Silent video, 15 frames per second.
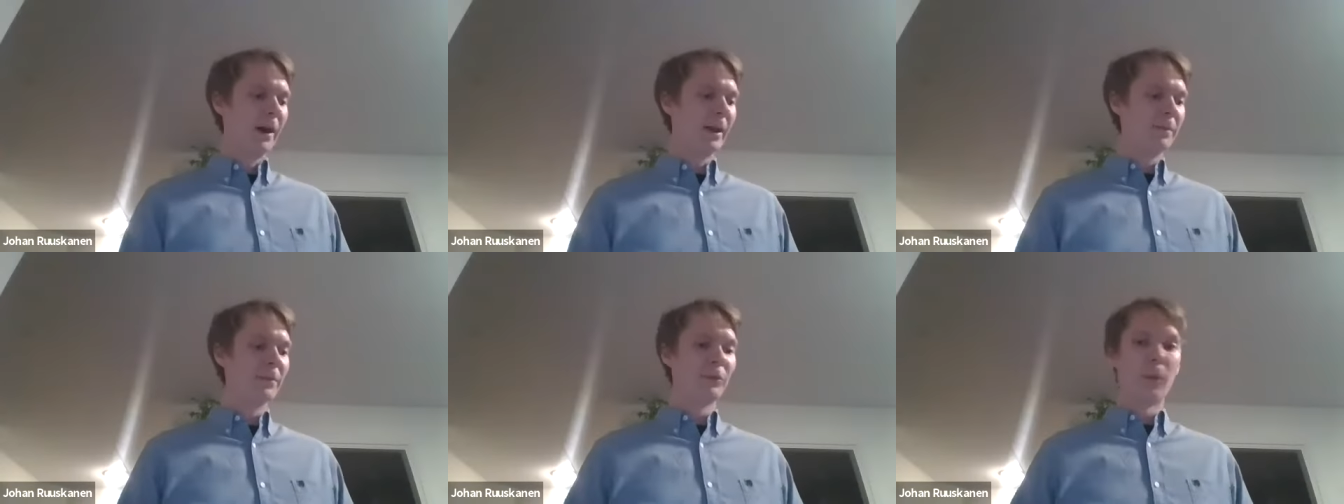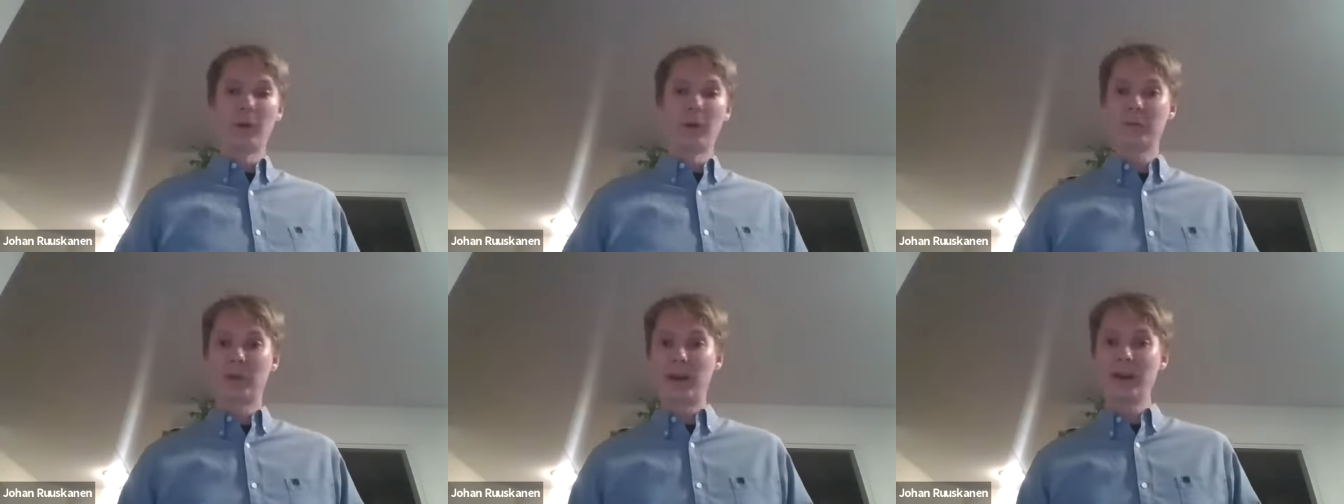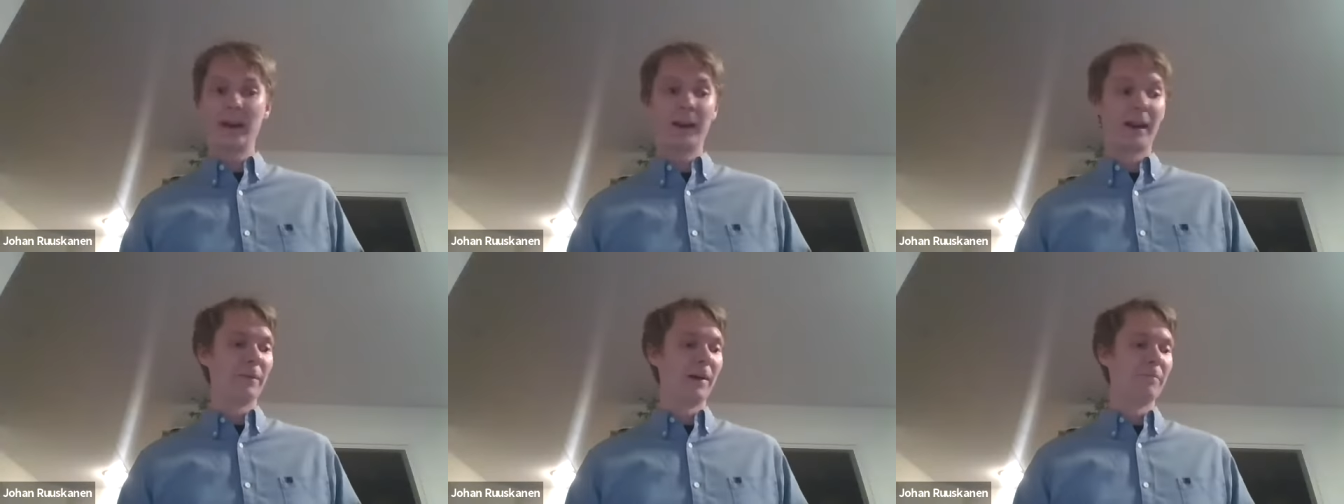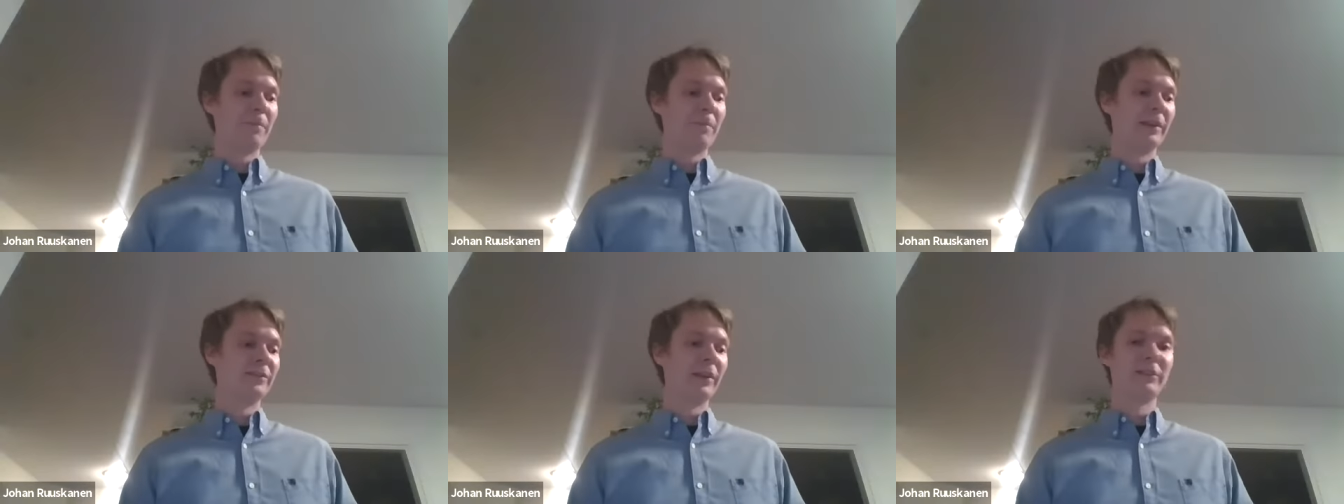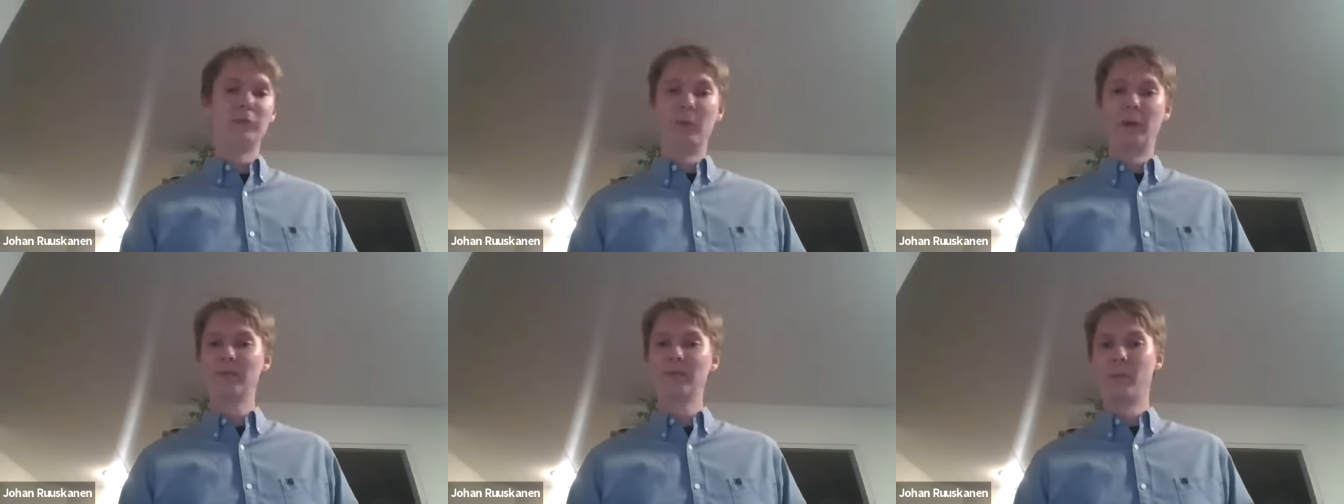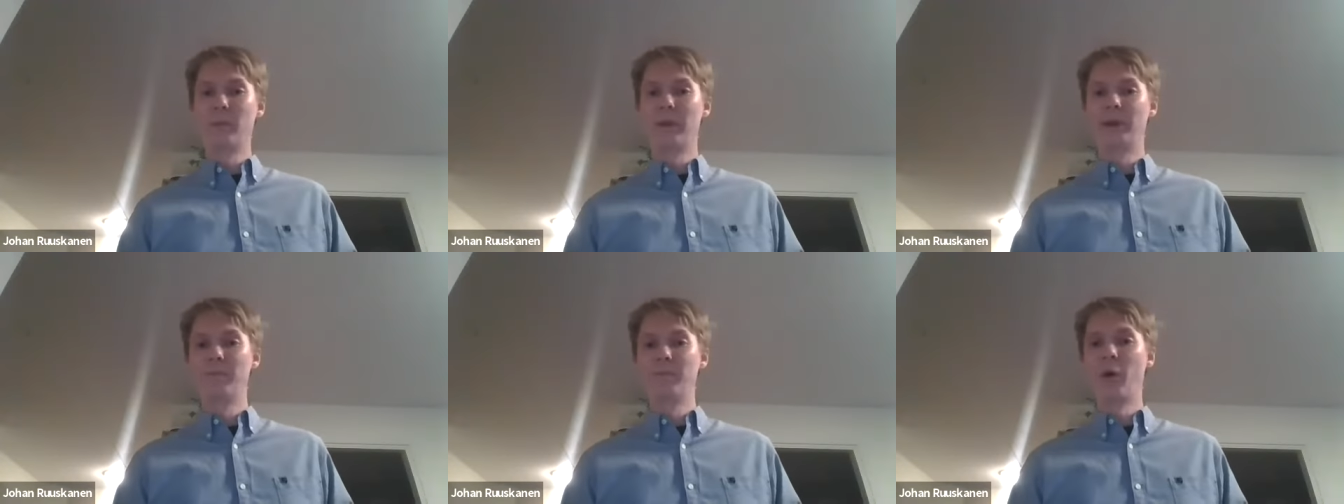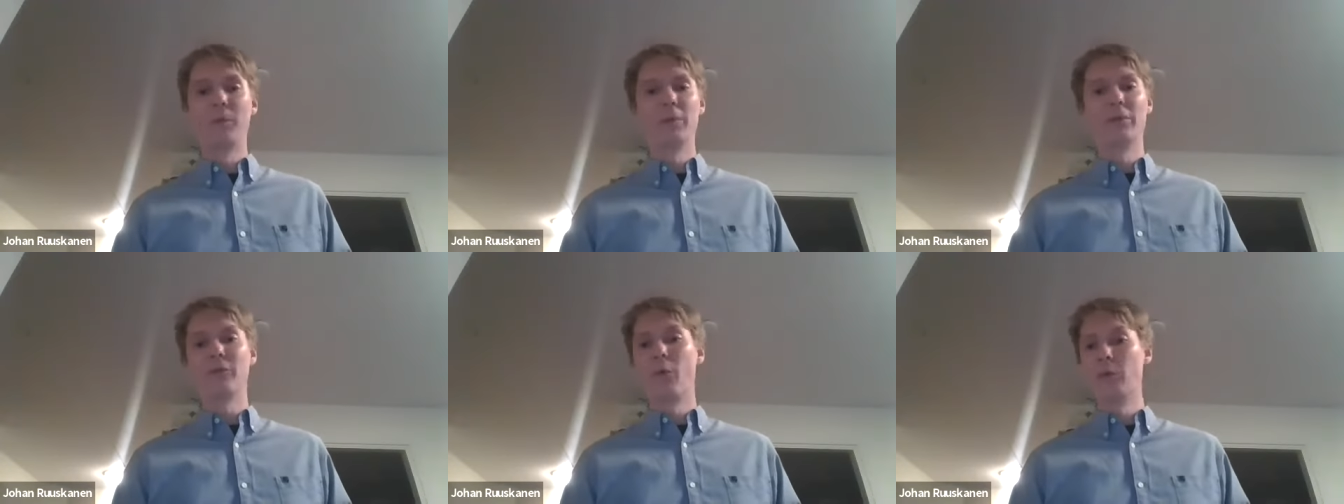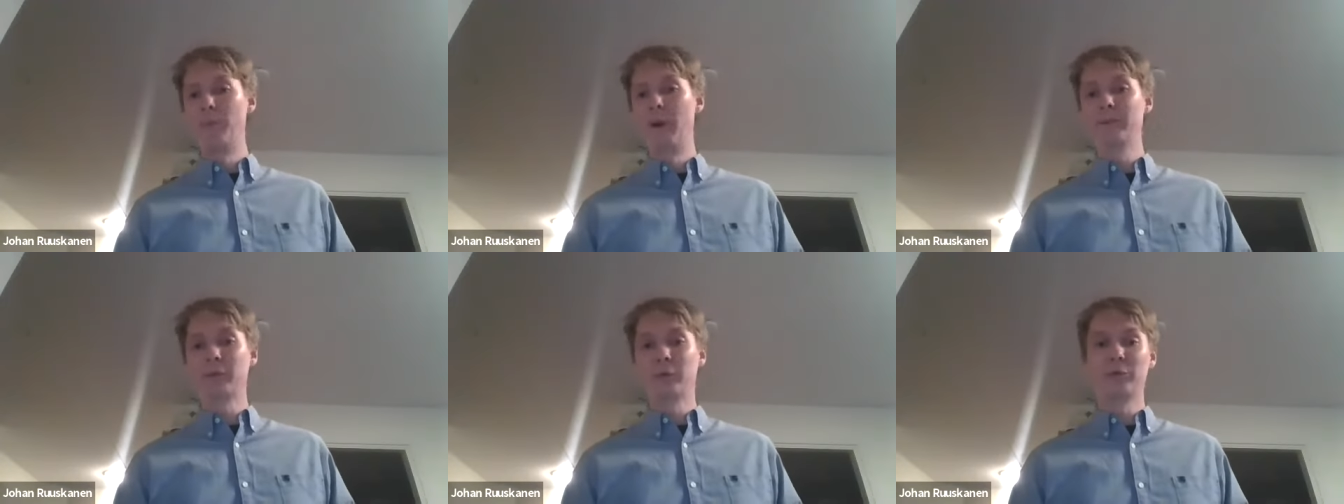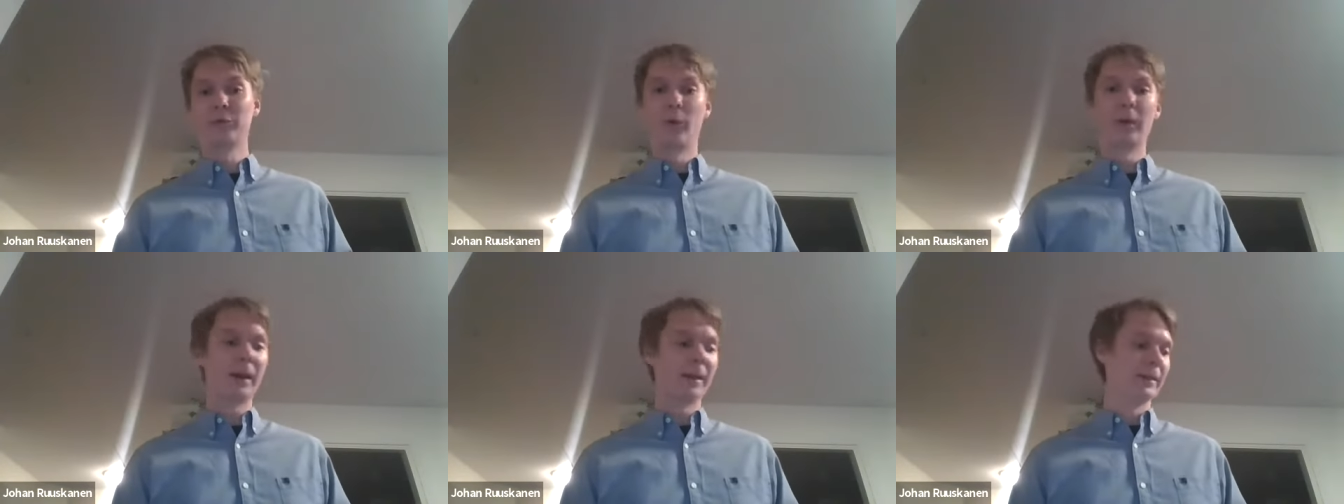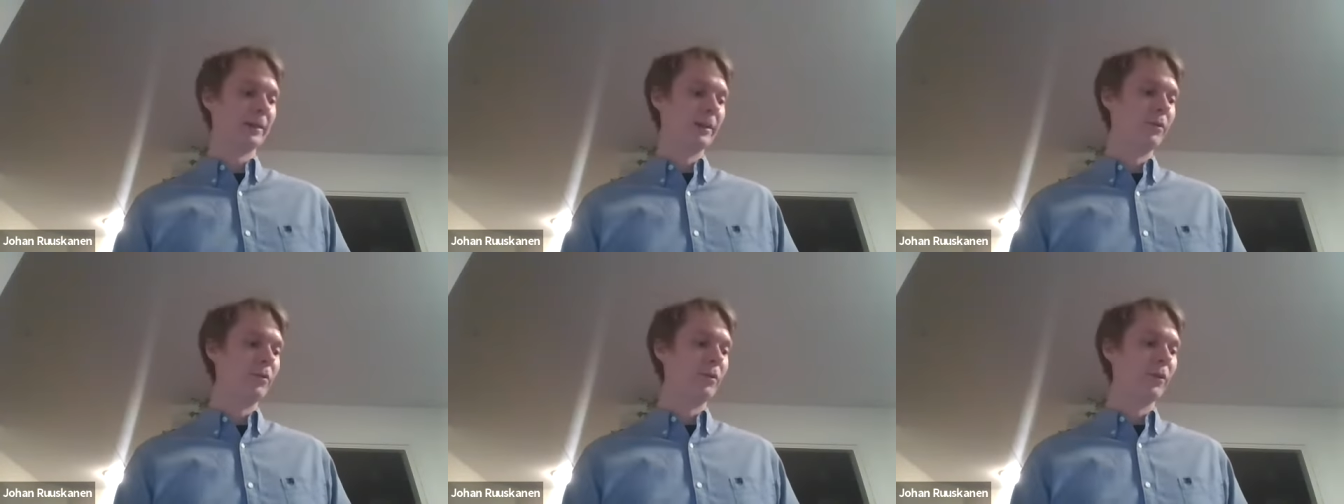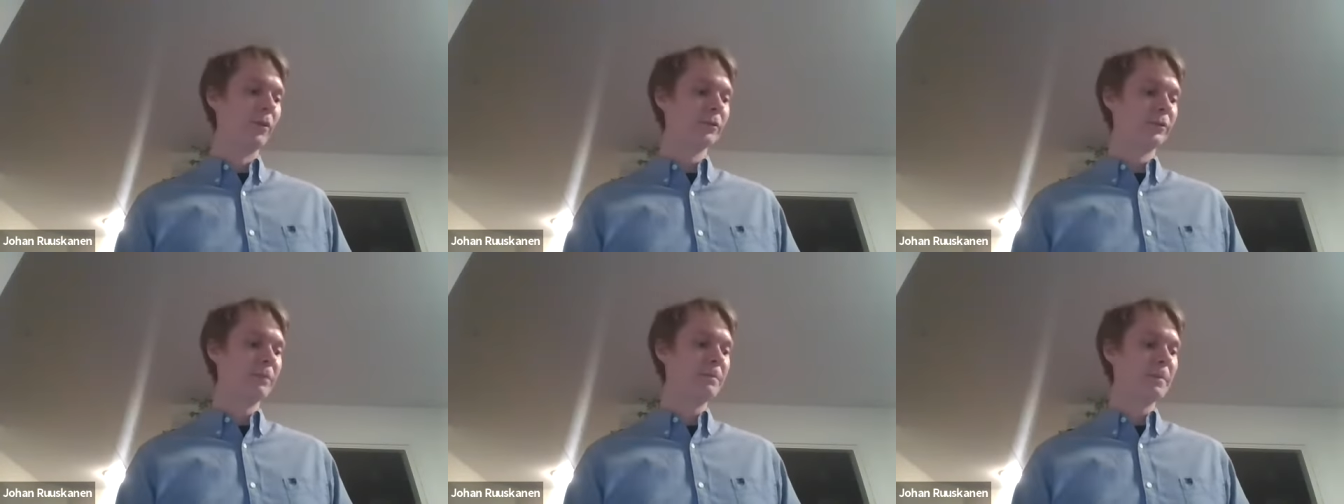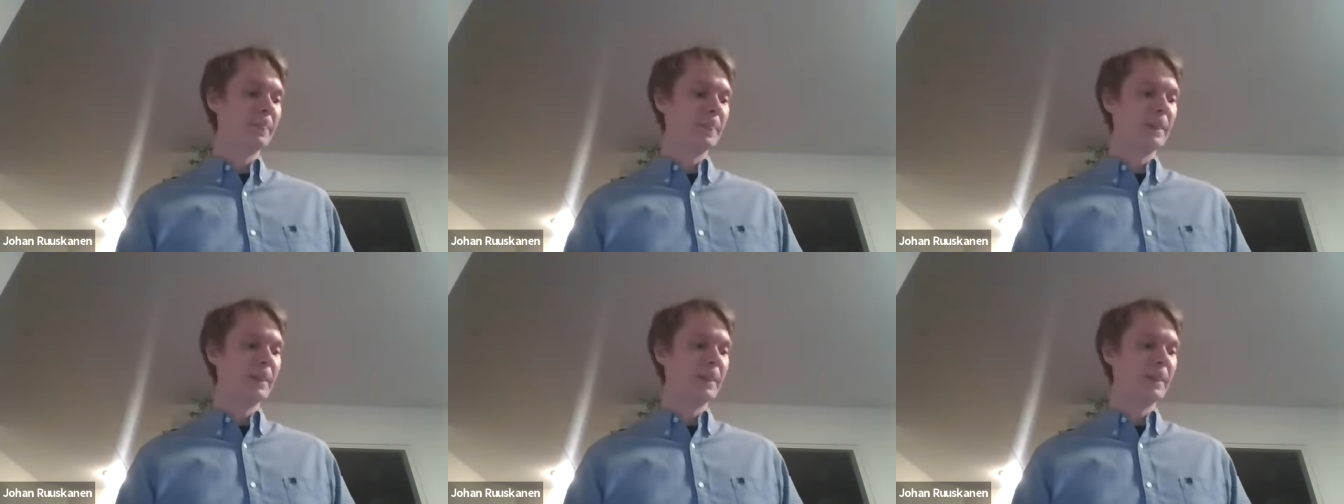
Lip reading: name is Johan Ruuskanen, and I'm a PhD student from the Department of Automatic Control at Lund University.